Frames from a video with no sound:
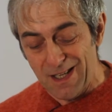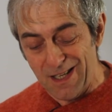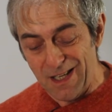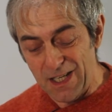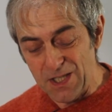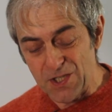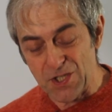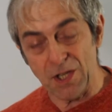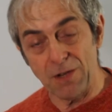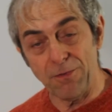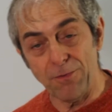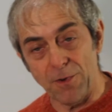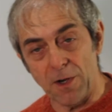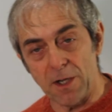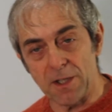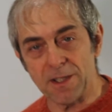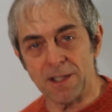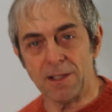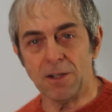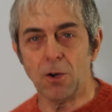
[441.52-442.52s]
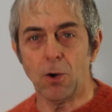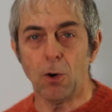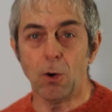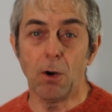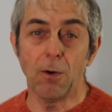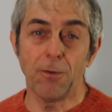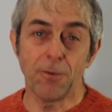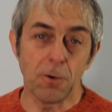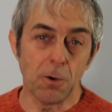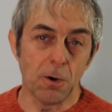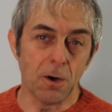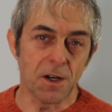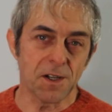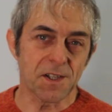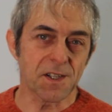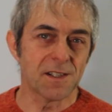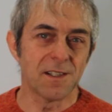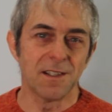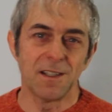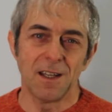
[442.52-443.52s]
each inverter, of
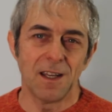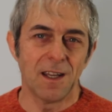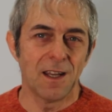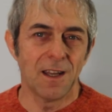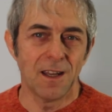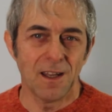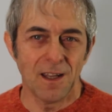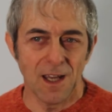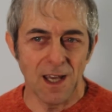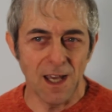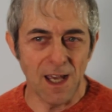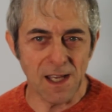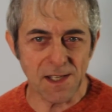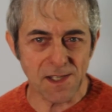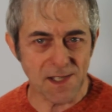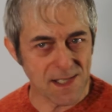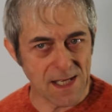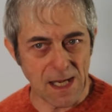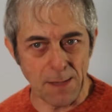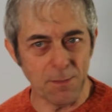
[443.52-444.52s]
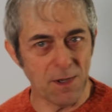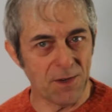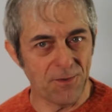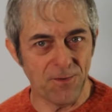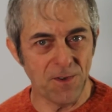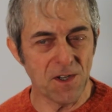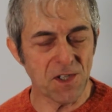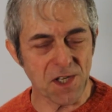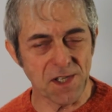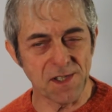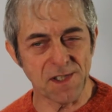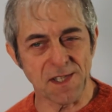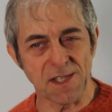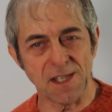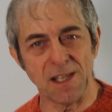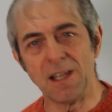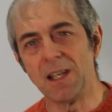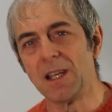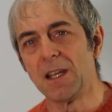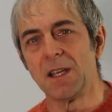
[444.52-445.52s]
course, has some
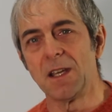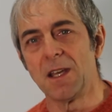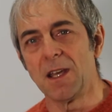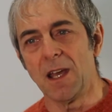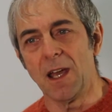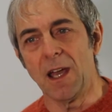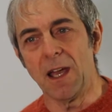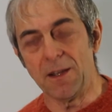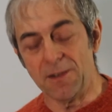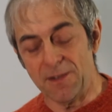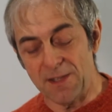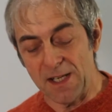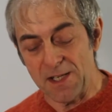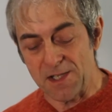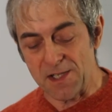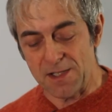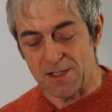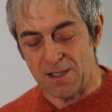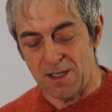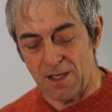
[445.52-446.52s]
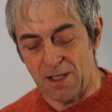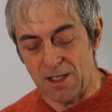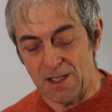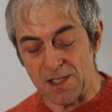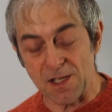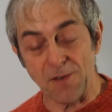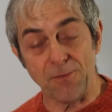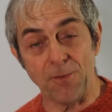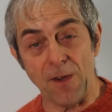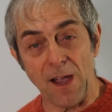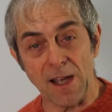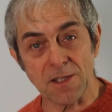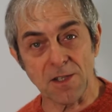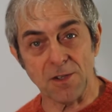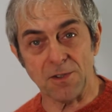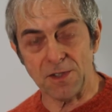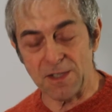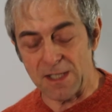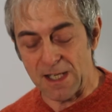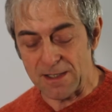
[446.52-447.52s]
efficiency, and this is a
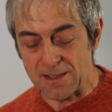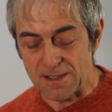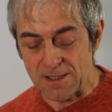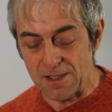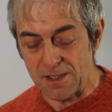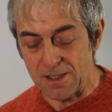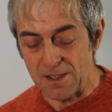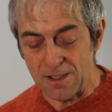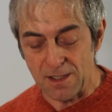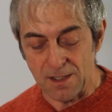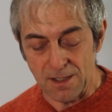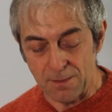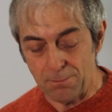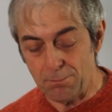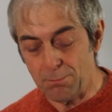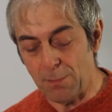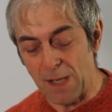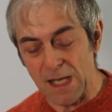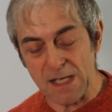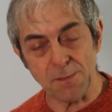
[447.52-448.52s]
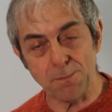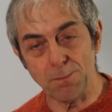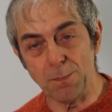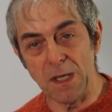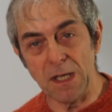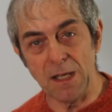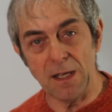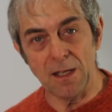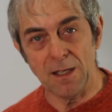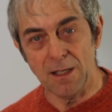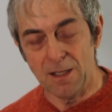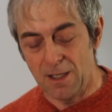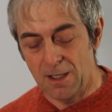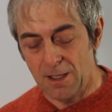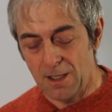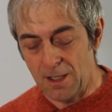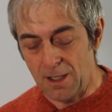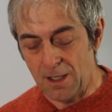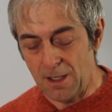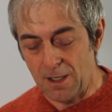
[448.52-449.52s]
factor that must be
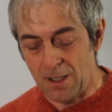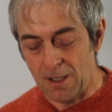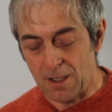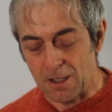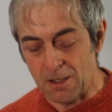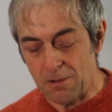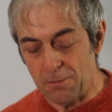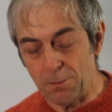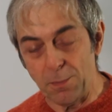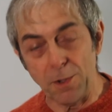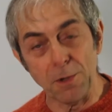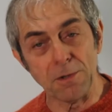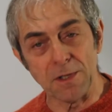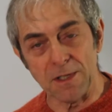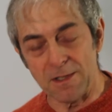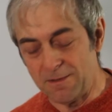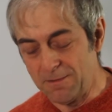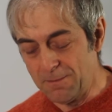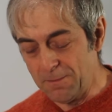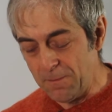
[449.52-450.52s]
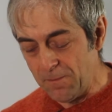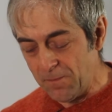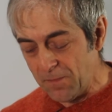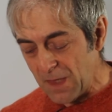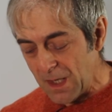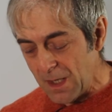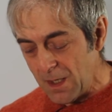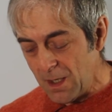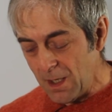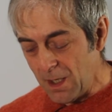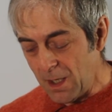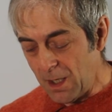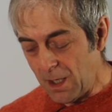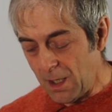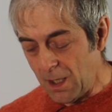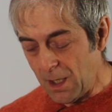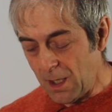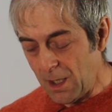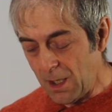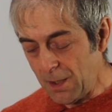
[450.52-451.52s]
computed.
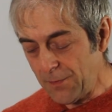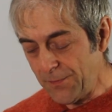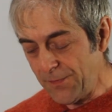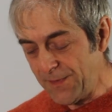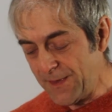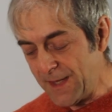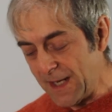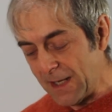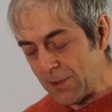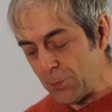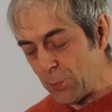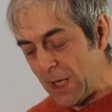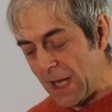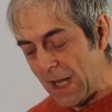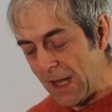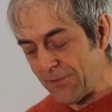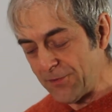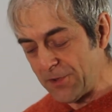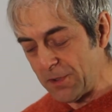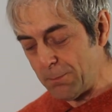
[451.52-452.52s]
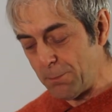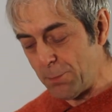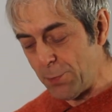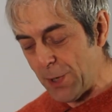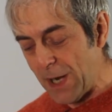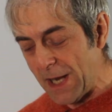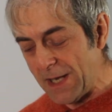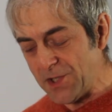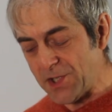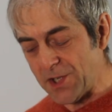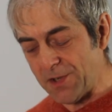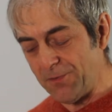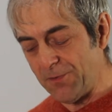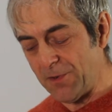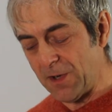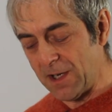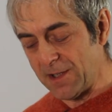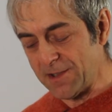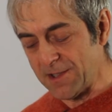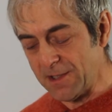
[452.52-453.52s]
Then we have the branch
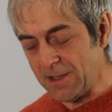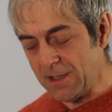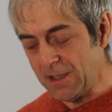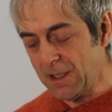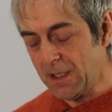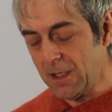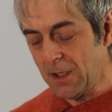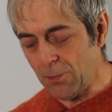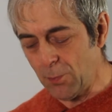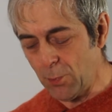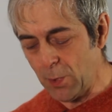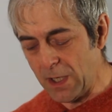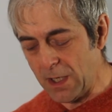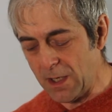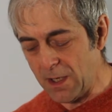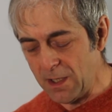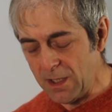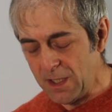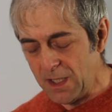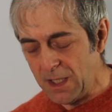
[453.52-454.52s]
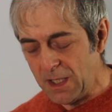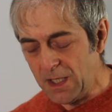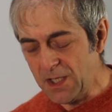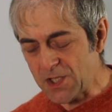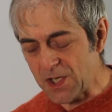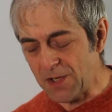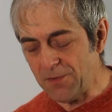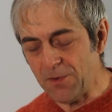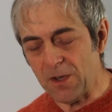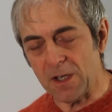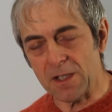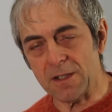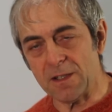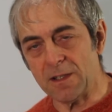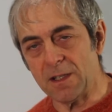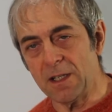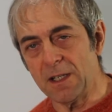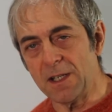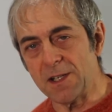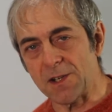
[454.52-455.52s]
inverter, where each
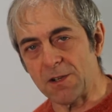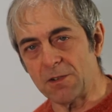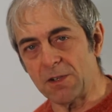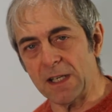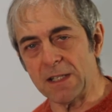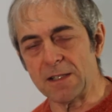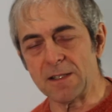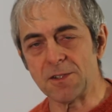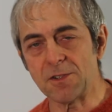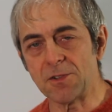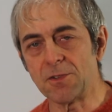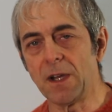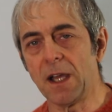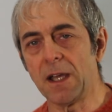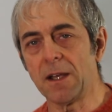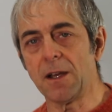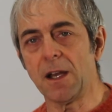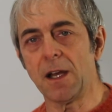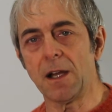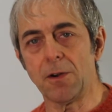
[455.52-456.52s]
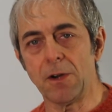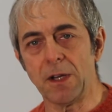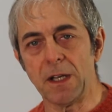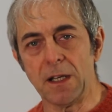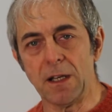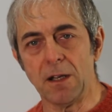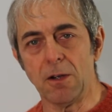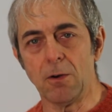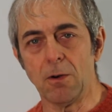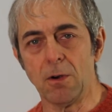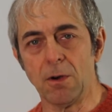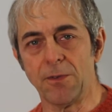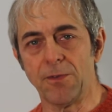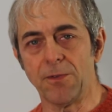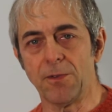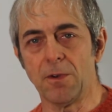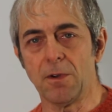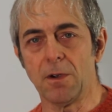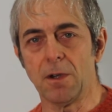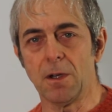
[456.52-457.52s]
inverter is connected to an array of